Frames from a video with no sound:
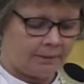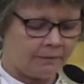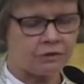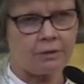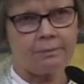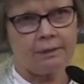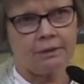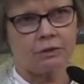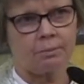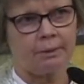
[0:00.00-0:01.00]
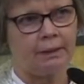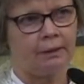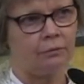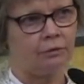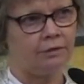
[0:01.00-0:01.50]
But if something is
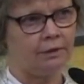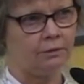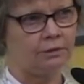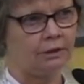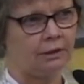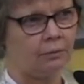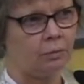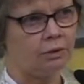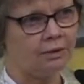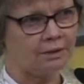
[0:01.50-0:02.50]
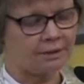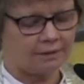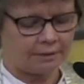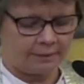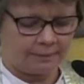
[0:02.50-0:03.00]
being revealed here, what is
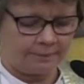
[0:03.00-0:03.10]
it?